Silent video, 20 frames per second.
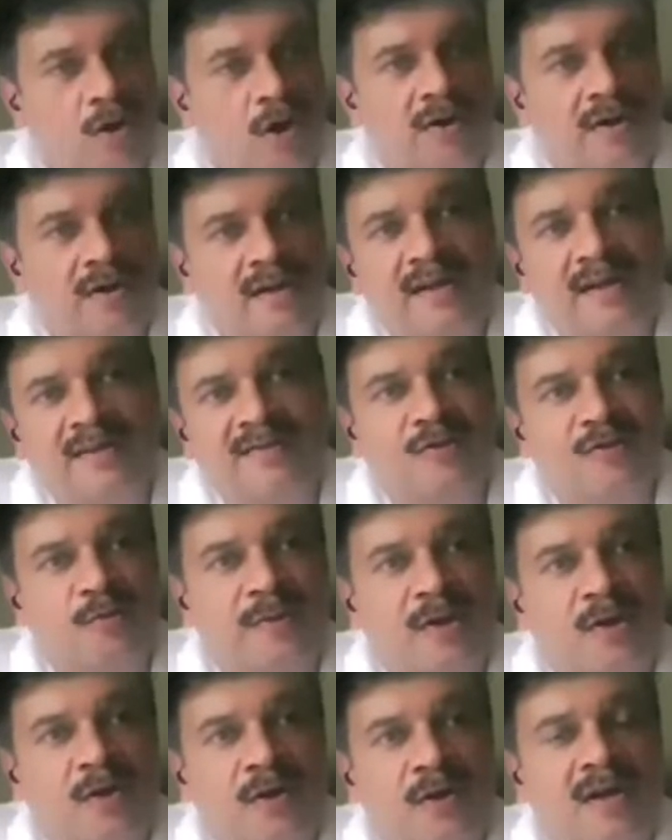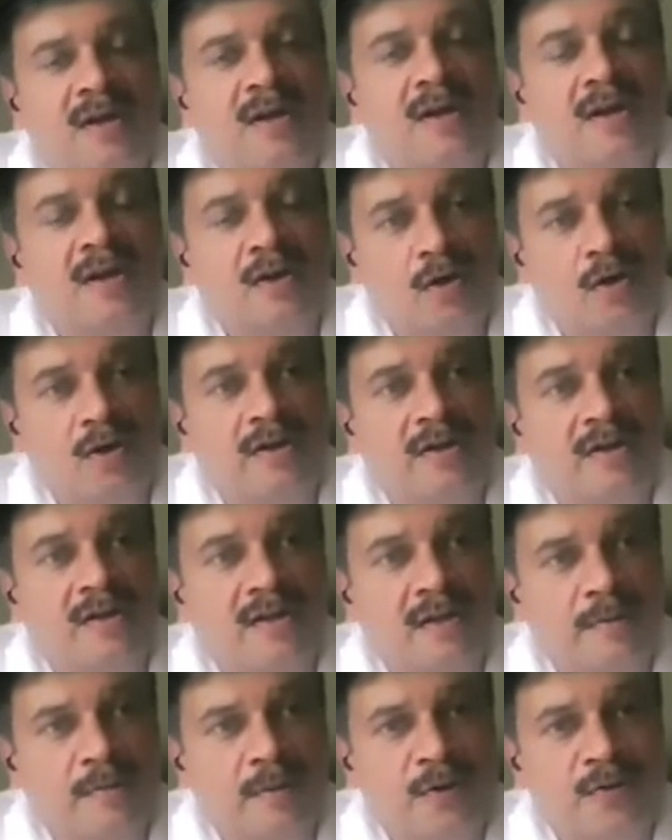the cotton consuming or
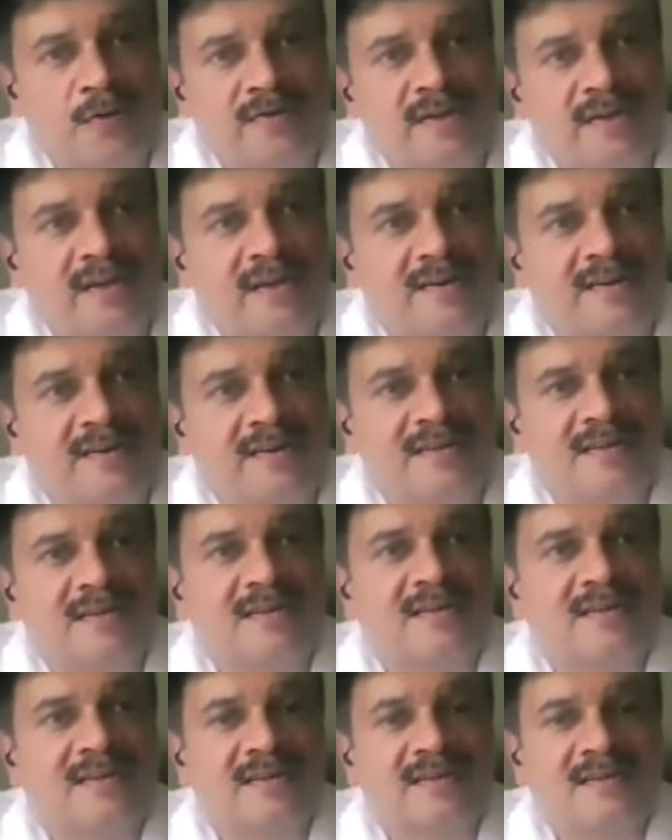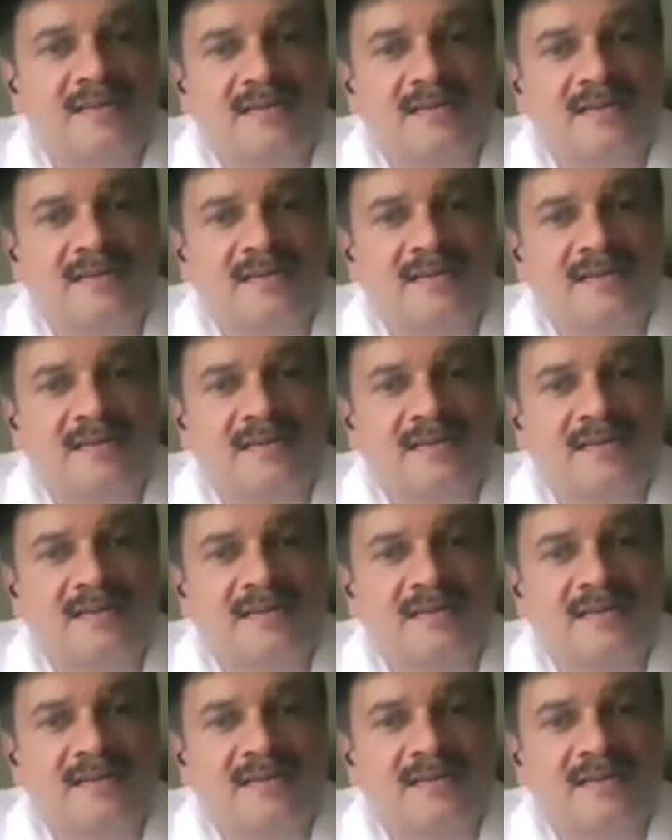cotton producing countries?